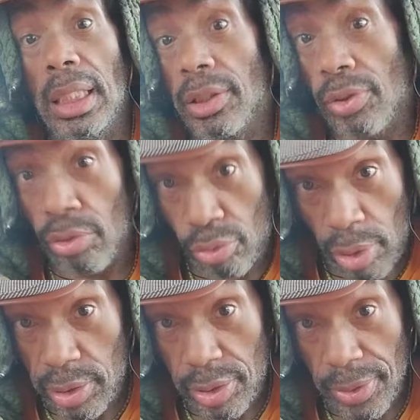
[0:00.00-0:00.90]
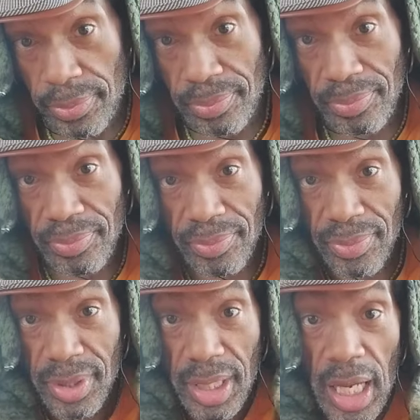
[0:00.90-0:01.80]
It's so crazy.
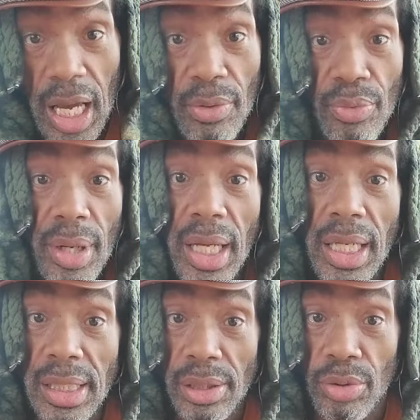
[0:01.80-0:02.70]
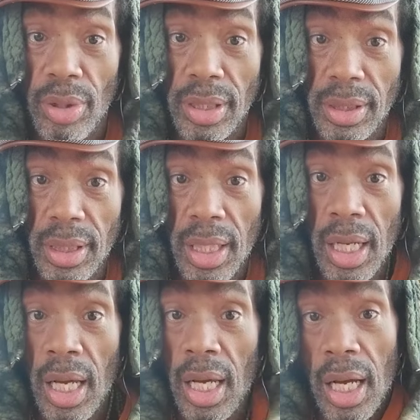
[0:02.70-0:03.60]
It really is crazy.
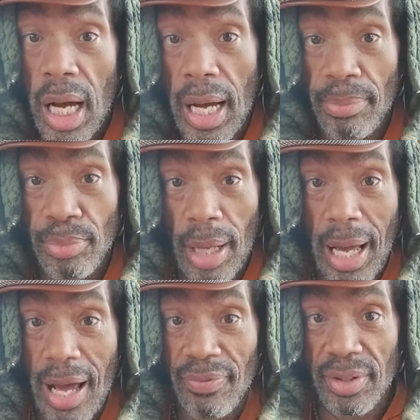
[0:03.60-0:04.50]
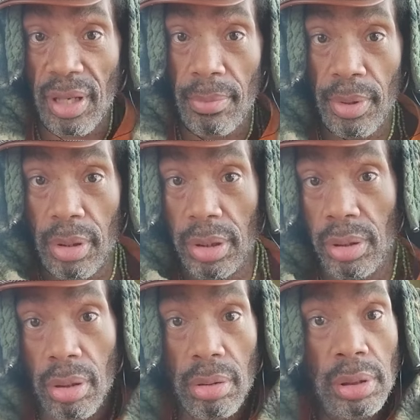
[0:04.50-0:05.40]
I have this on because, you
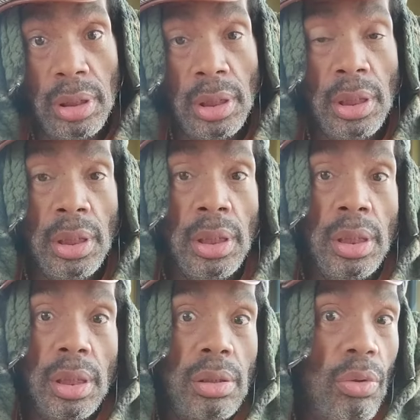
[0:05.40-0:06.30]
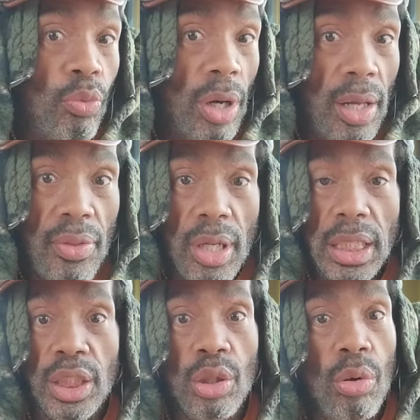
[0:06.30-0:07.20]
know, the weather
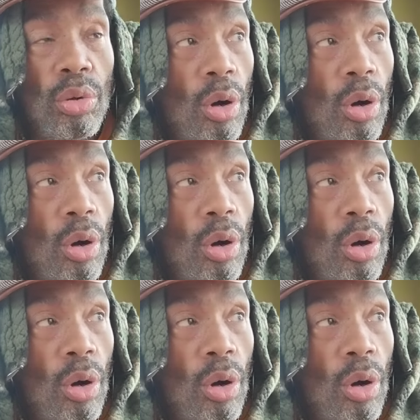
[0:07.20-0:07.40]
is so